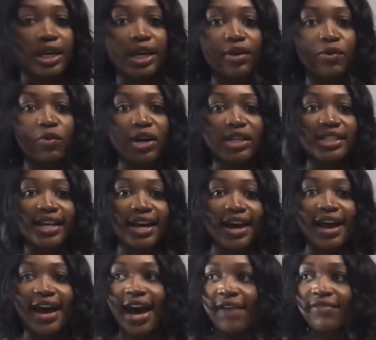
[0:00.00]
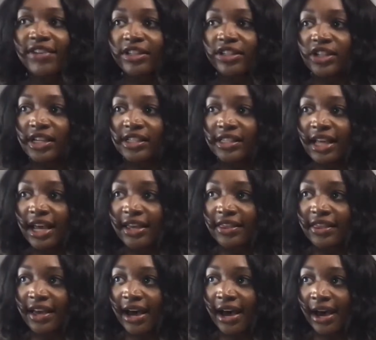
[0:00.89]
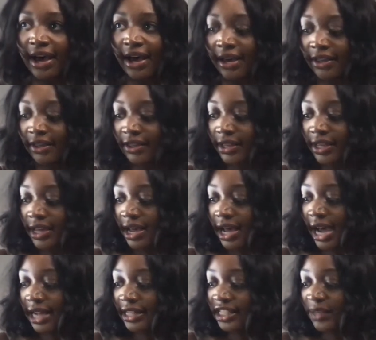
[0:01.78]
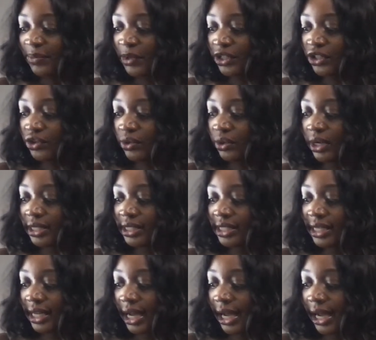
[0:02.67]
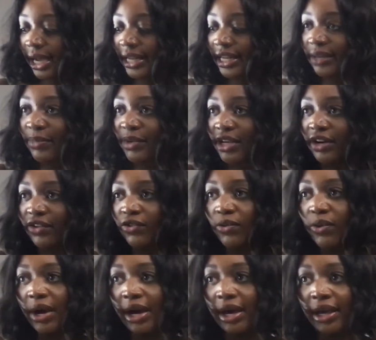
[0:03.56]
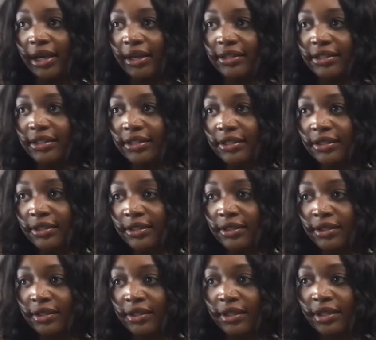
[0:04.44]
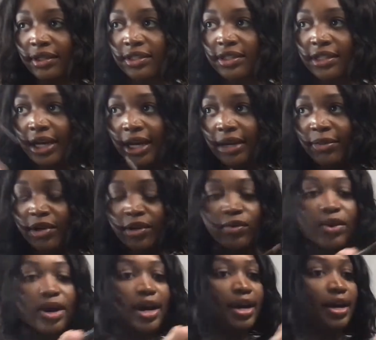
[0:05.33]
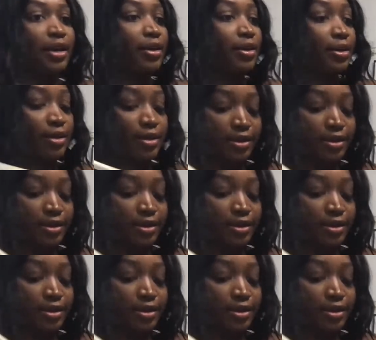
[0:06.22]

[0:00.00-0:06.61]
And once I have it just like that, I dip into a tiny bit of white, tiny bit of white,